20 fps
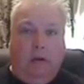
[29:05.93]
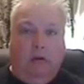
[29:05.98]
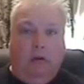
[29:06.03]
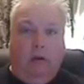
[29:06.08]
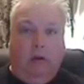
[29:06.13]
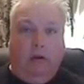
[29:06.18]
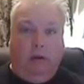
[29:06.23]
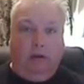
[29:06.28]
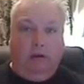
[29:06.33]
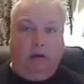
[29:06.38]

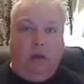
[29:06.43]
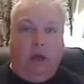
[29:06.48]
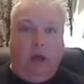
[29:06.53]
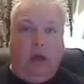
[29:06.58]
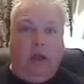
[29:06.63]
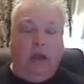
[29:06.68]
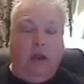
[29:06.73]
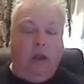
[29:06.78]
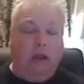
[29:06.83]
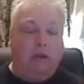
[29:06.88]
On those
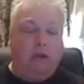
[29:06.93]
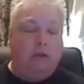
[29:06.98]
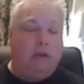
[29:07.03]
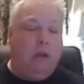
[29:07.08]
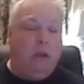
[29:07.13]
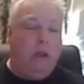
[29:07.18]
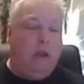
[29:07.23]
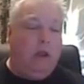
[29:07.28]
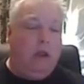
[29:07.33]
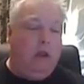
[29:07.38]
high ends,
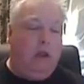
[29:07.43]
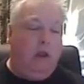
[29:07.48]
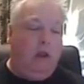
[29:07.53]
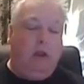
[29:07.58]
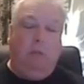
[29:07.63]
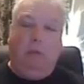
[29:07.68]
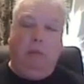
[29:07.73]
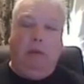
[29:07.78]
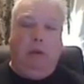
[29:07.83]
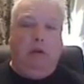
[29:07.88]
you
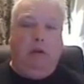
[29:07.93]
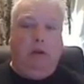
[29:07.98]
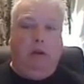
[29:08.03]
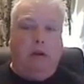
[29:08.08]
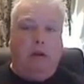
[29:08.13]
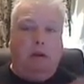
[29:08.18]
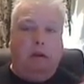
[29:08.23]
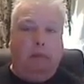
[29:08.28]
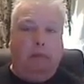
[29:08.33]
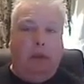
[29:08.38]
can
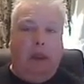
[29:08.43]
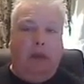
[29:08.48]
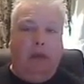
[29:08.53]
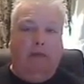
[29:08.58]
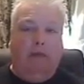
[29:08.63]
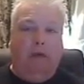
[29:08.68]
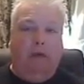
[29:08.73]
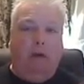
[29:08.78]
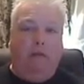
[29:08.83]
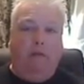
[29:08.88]
end up paying
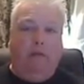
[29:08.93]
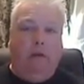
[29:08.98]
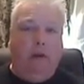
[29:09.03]
for it for